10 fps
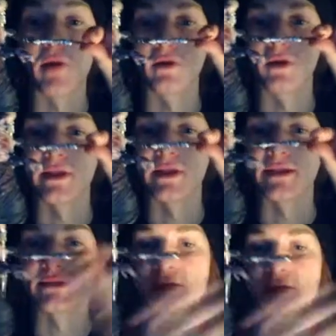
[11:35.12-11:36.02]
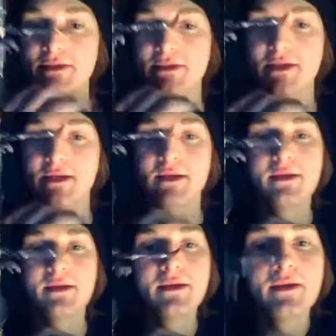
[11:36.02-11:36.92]
out on all ends, as you can see.
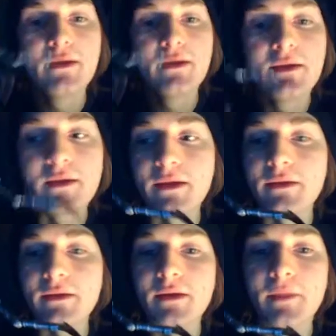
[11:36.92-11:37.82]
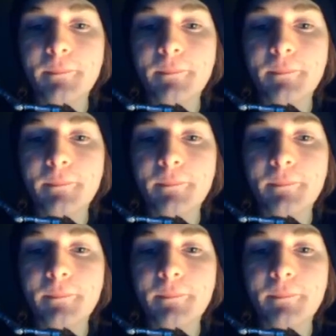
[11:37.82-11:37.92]
And